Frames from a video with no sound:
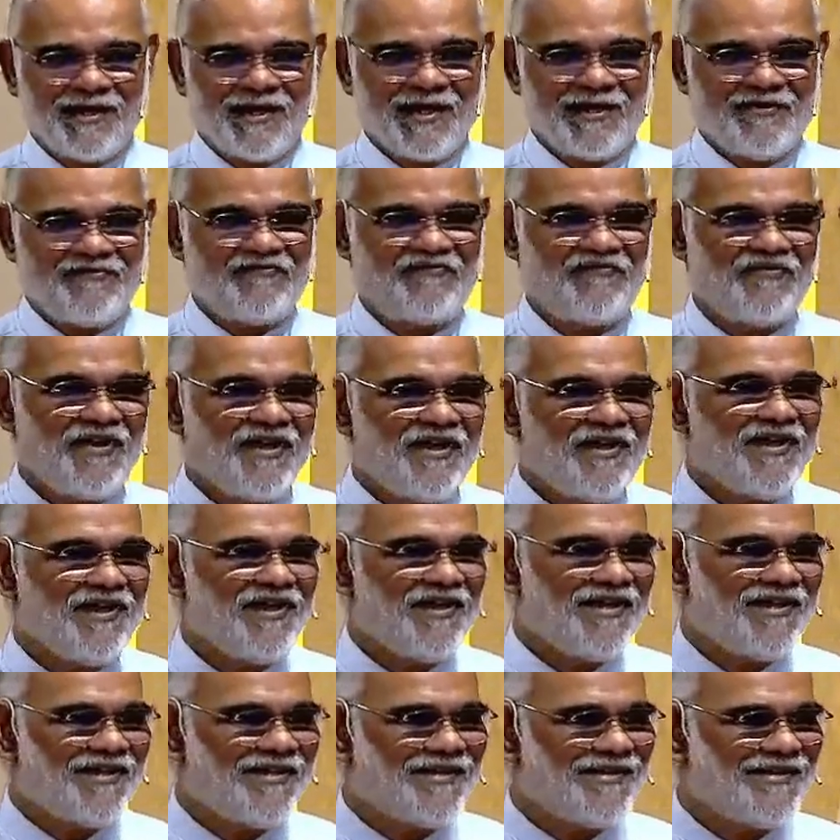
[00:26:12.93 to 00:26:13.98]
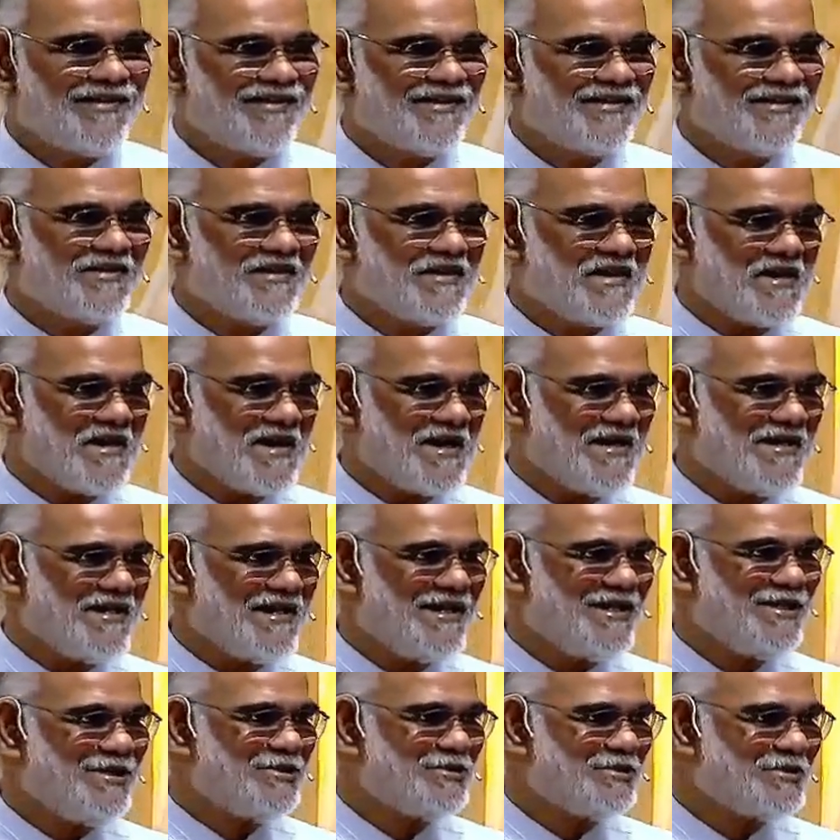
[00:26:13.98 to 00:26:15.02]
I feel that I
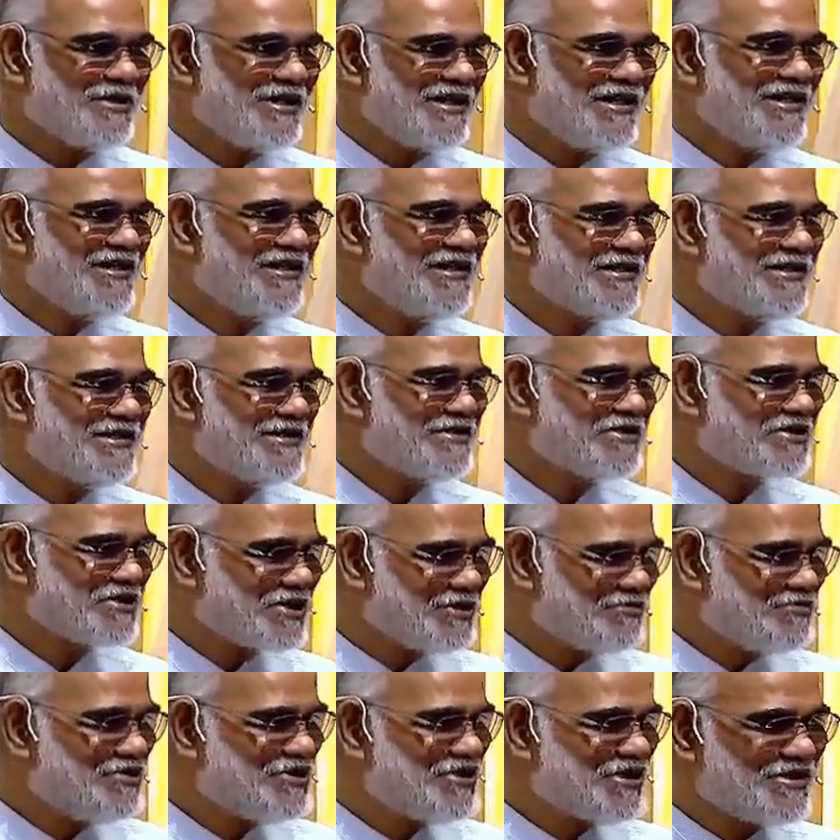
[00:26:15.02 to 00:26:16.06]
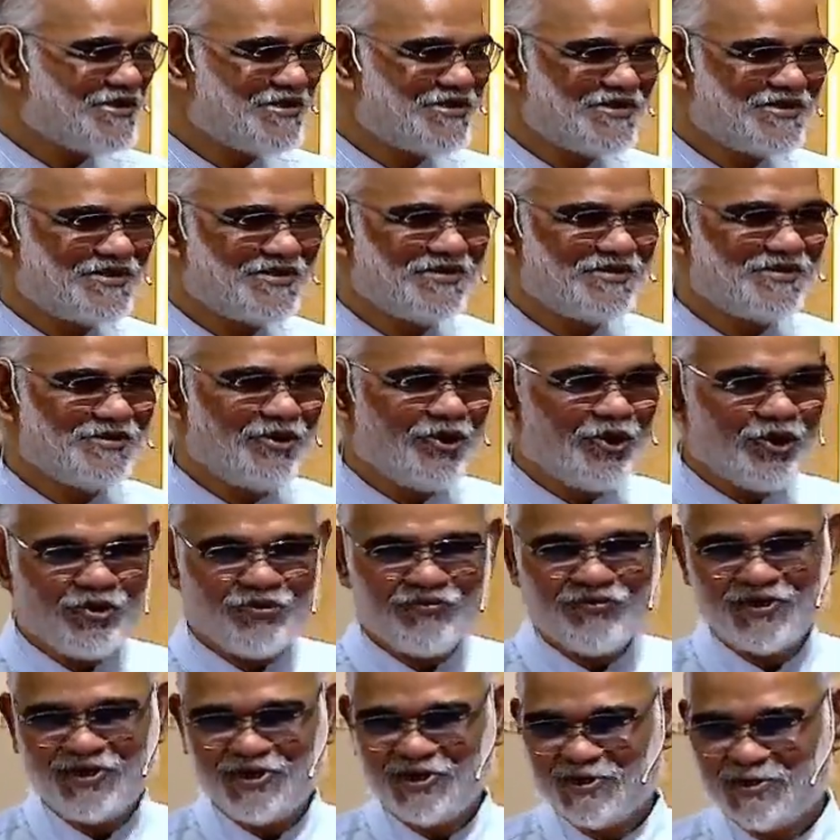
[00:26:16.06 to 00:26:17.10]
need to read scriptures
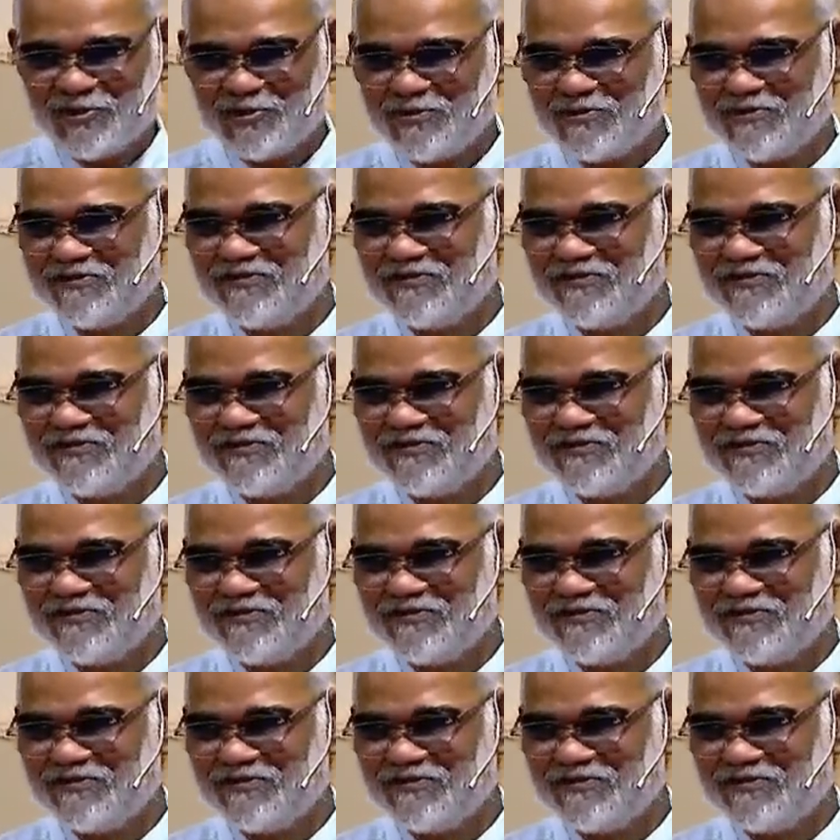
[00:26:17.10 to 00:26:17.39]
over you.